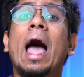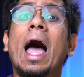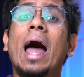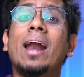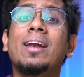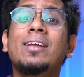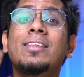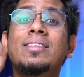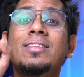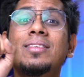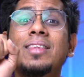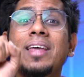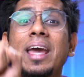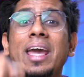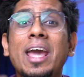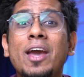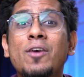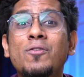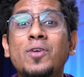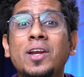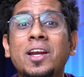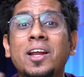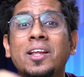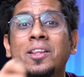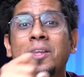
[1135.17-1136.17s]
and they
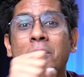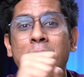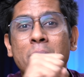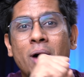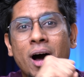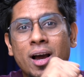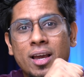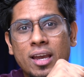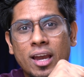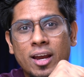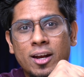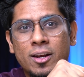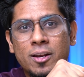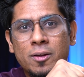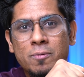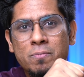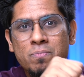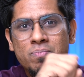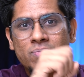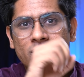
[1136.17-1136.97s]
win in the market.